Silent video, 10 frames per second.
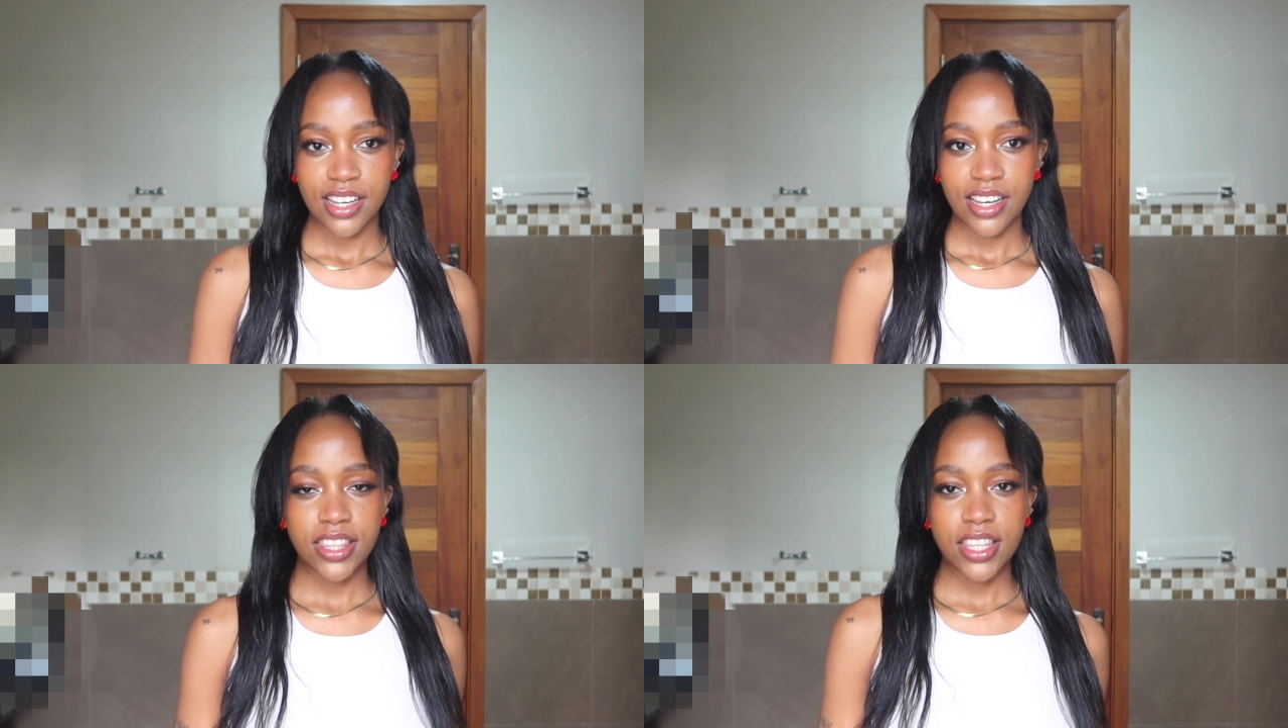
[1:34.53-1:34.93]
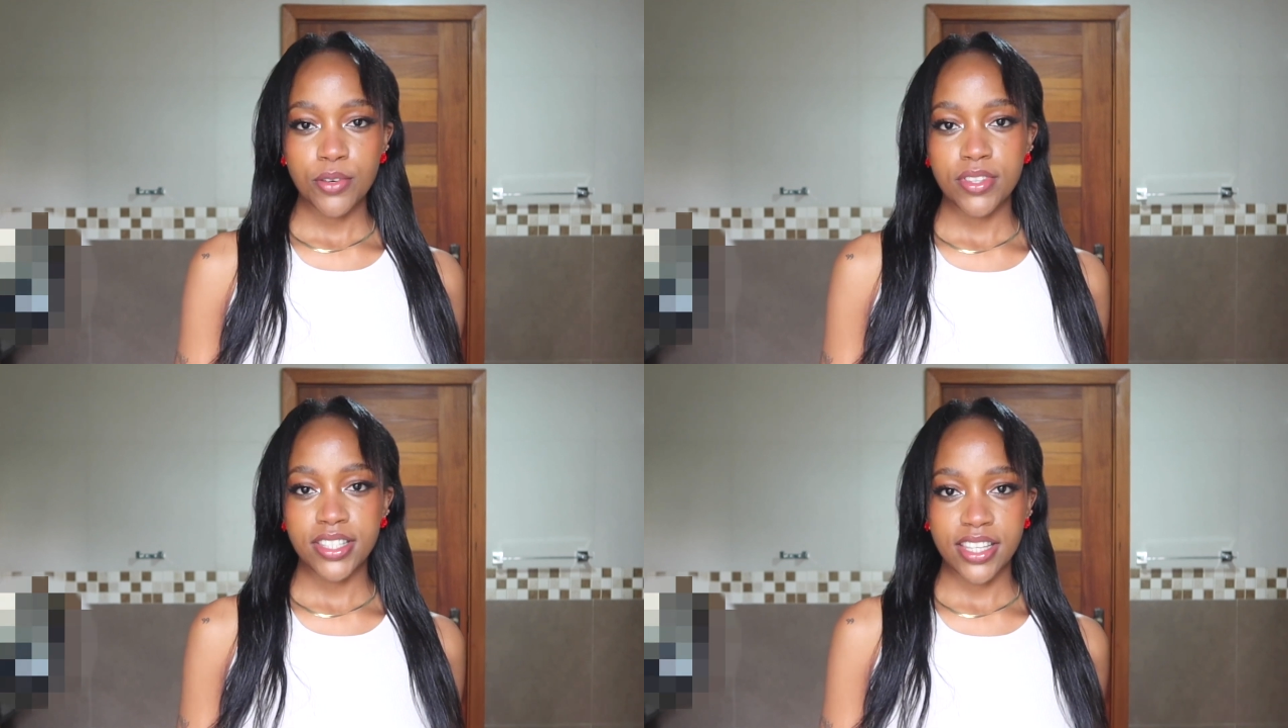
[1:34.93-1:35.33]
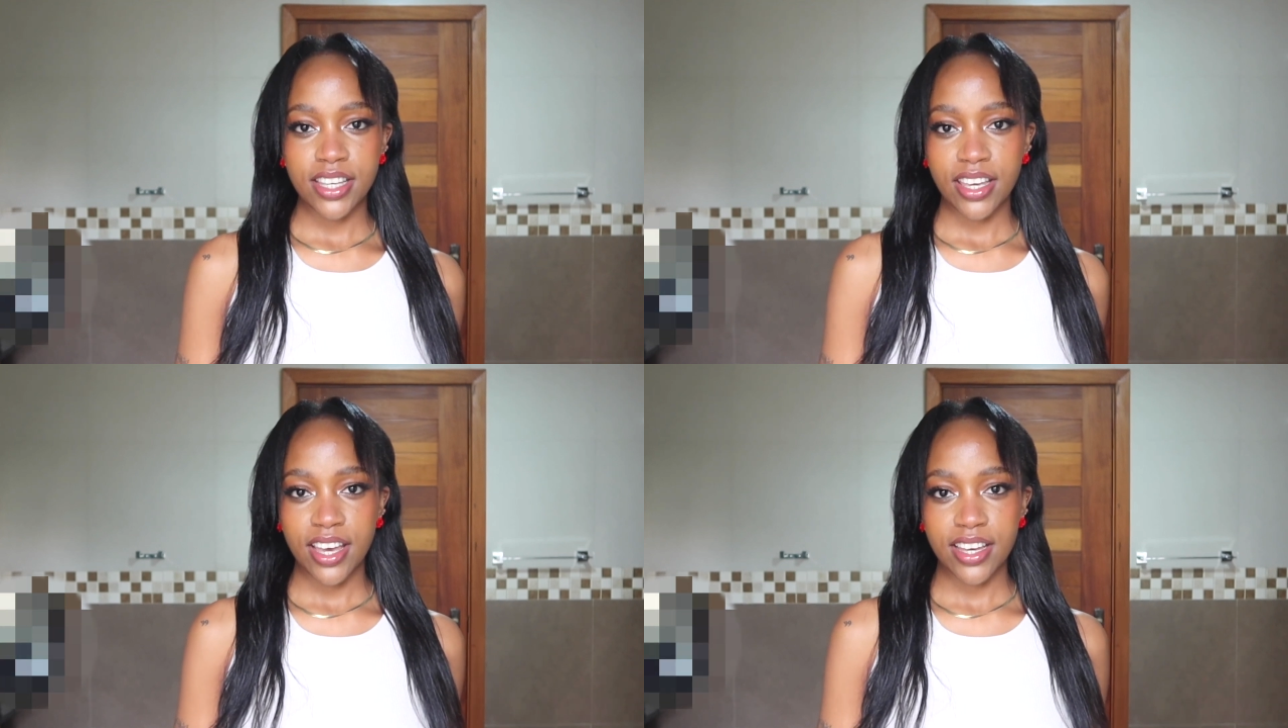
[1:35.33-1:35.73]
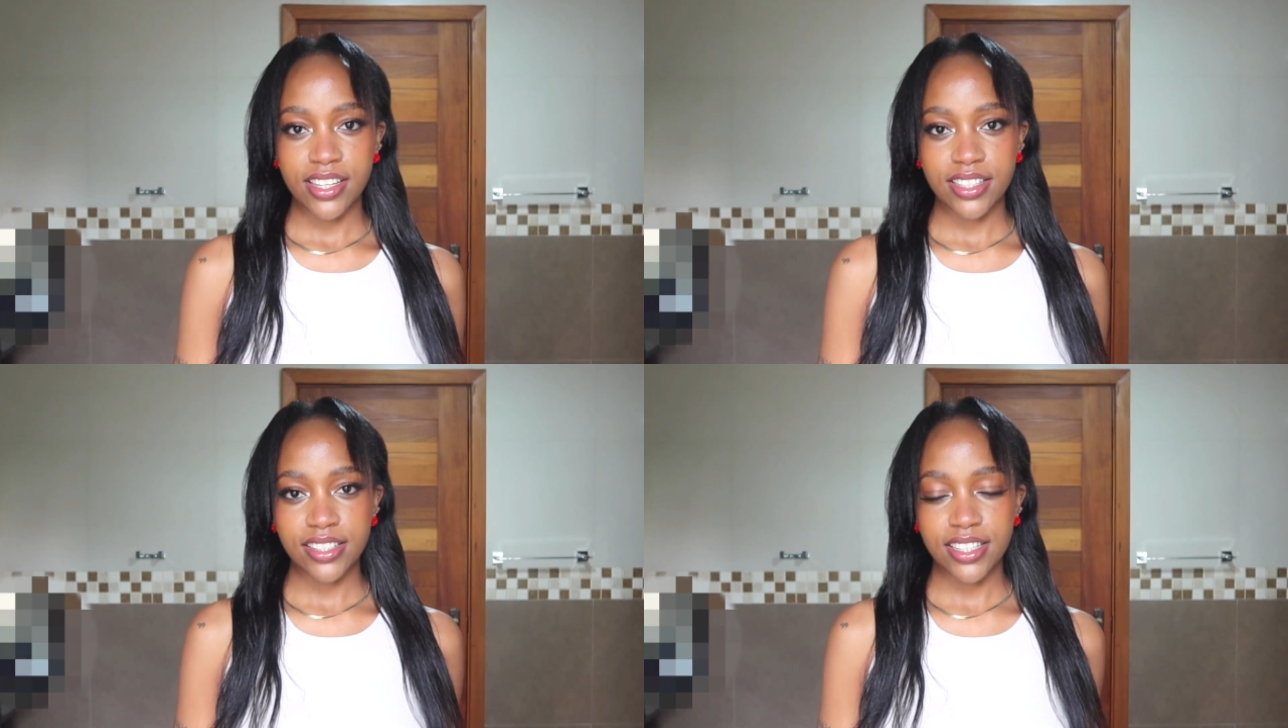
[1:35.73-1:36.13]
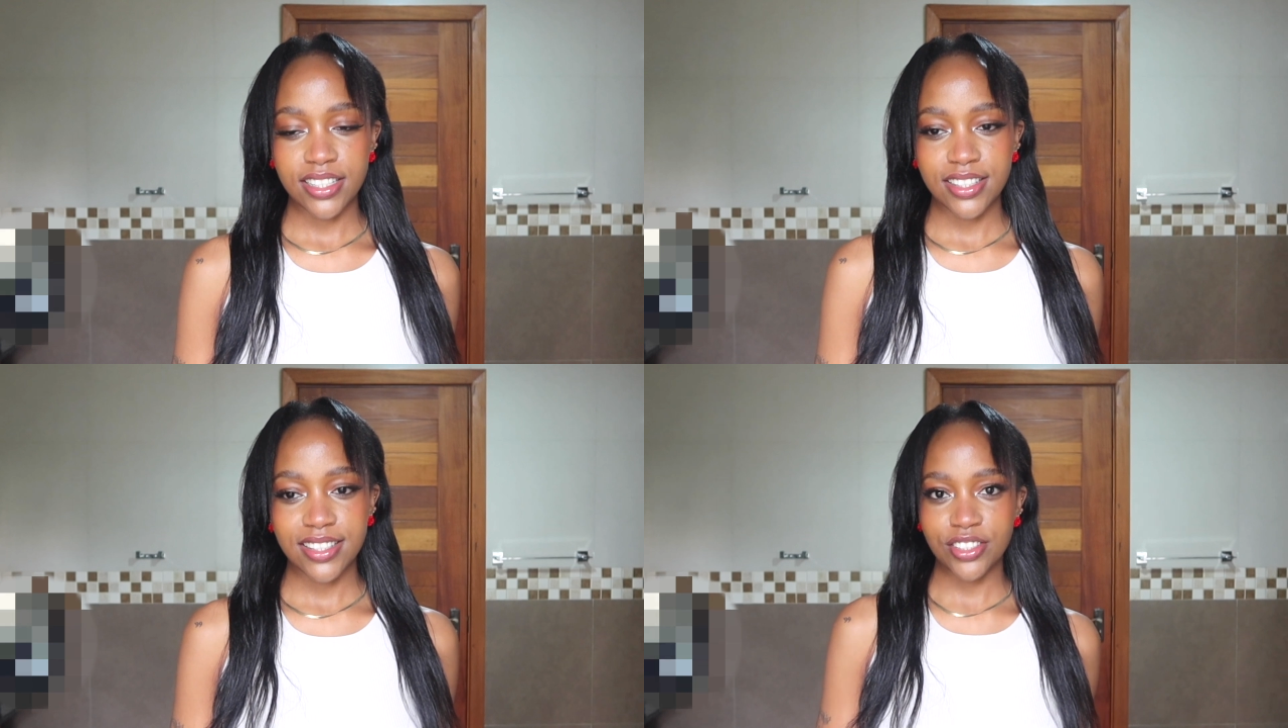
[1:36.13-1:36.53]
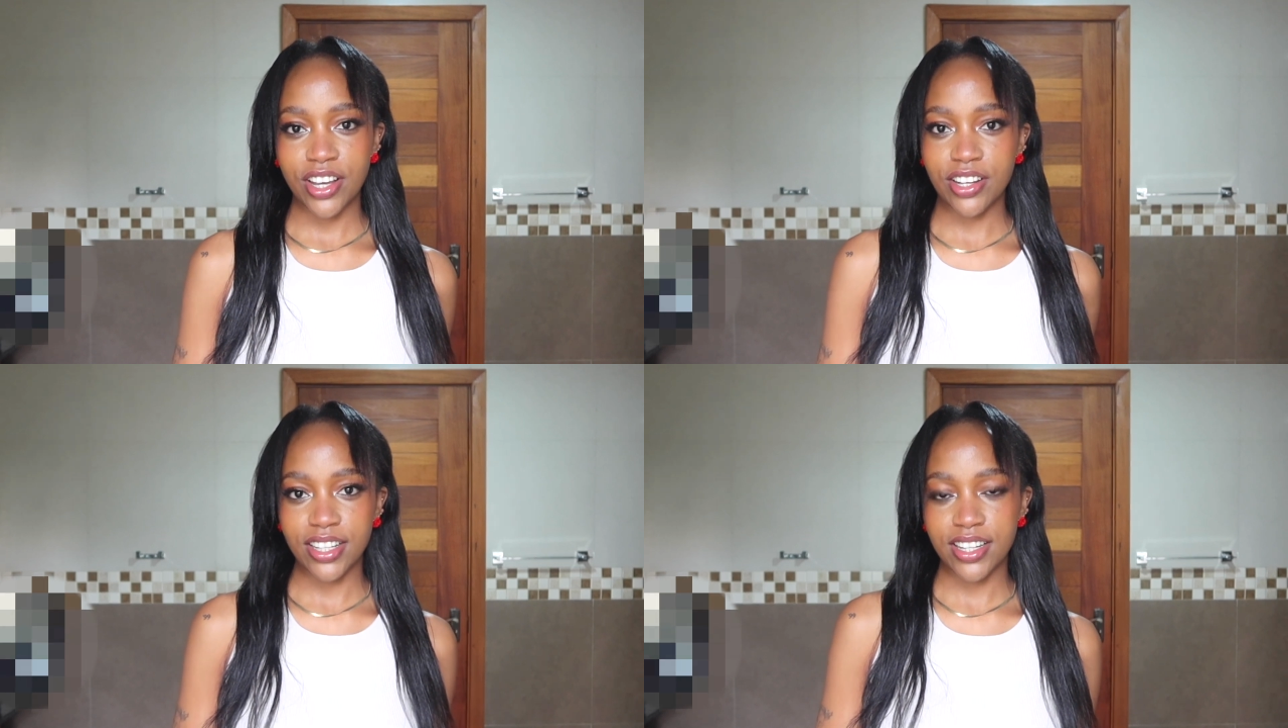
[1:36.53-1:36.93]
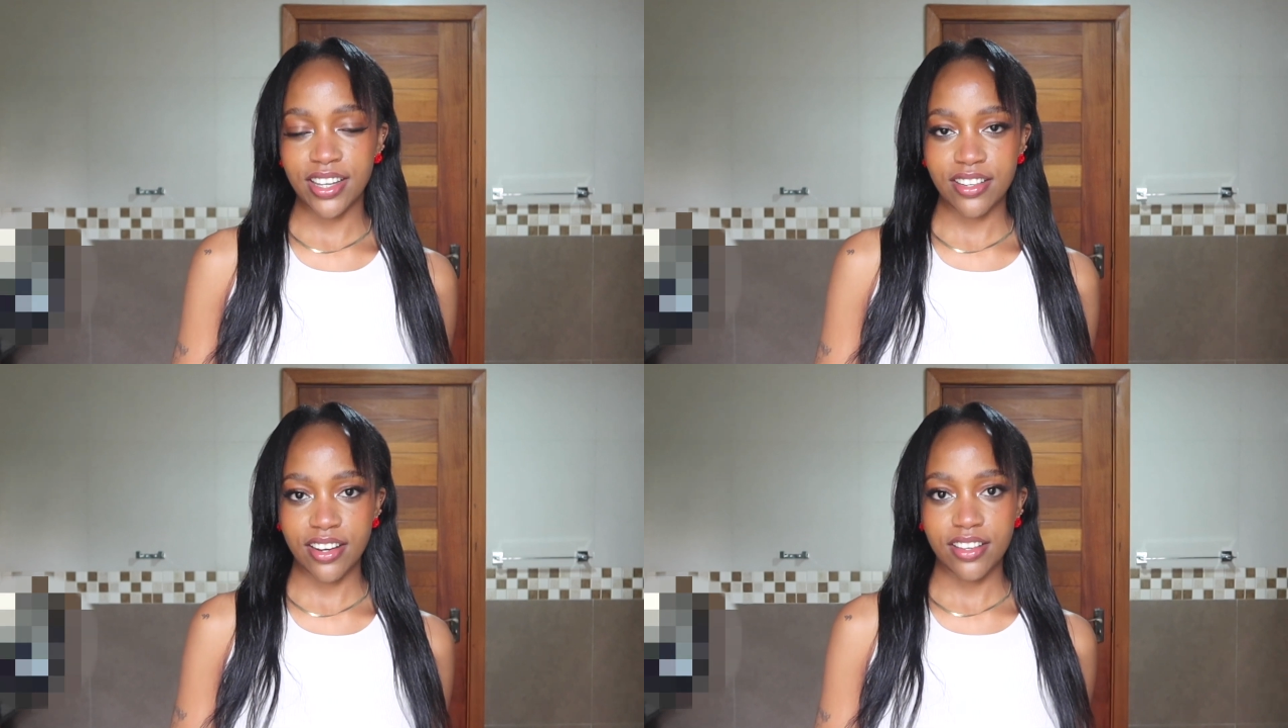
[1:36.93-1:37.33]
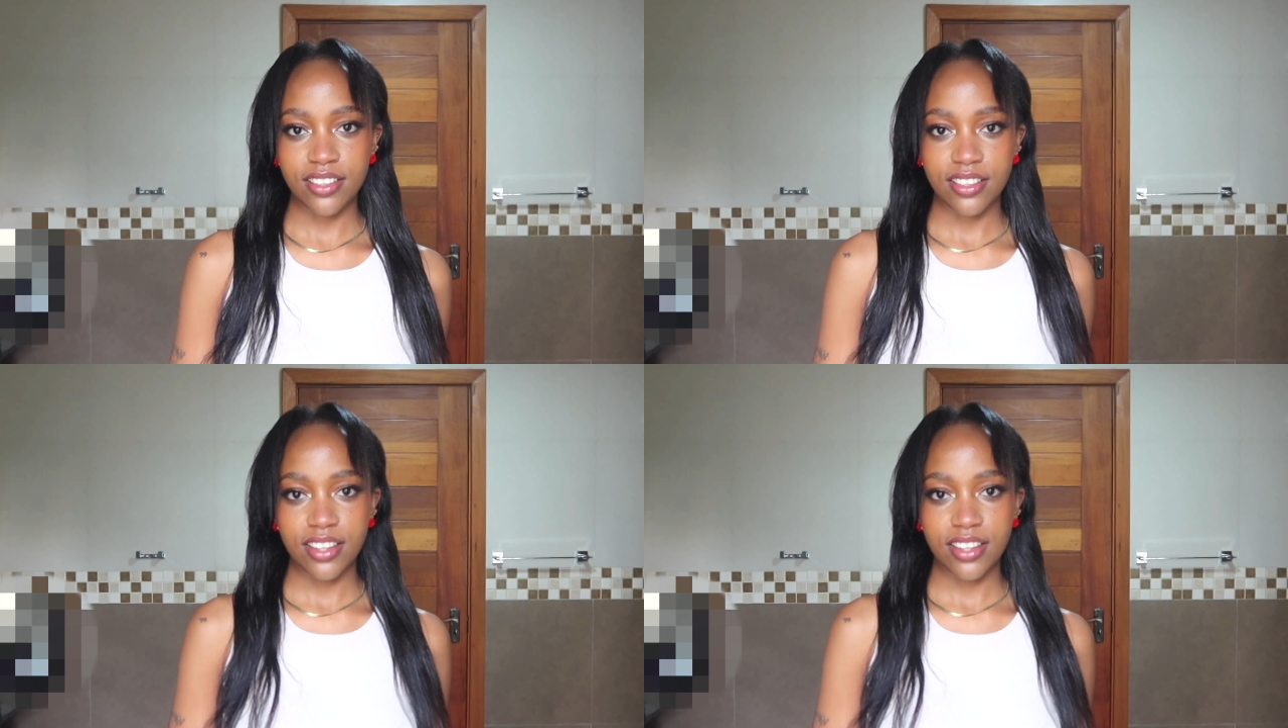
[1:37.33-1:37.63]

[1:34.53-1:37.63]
The thing with skincare is it's trial and error.